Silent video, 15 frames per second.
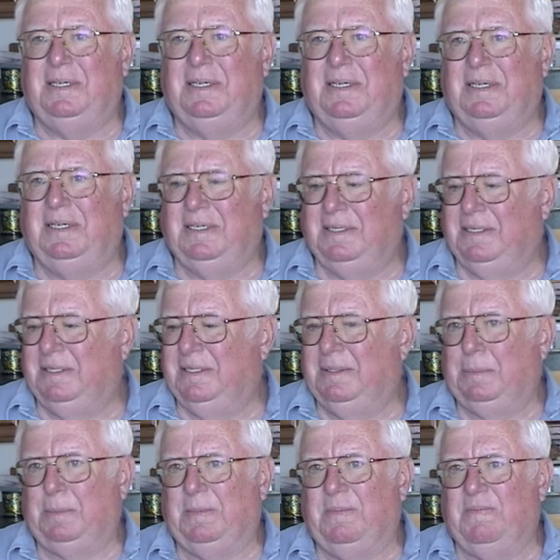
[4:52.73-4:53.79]
No, they were
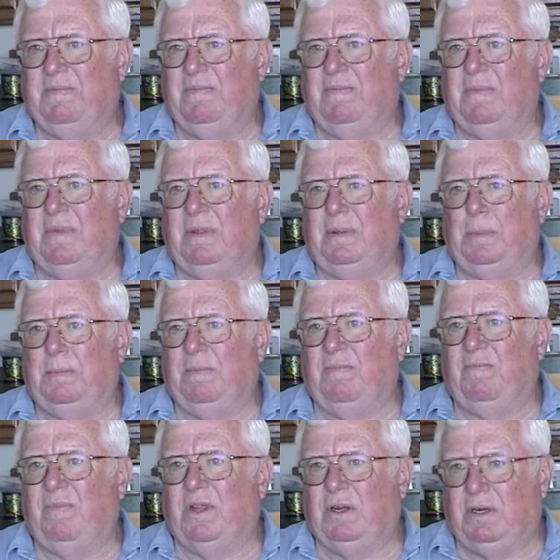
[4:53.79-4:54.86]
flying on the
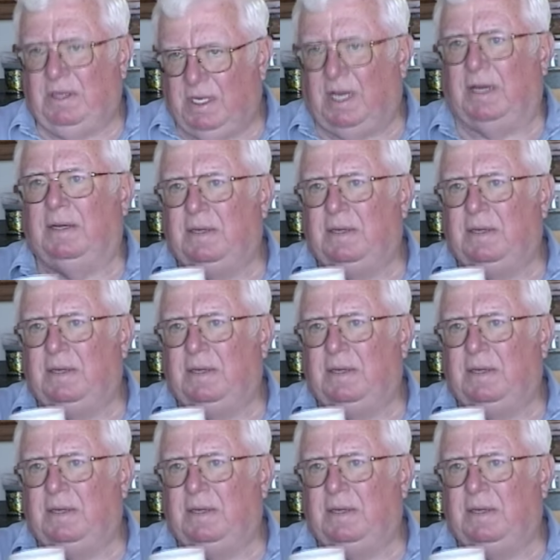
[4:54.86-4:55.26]
plane with you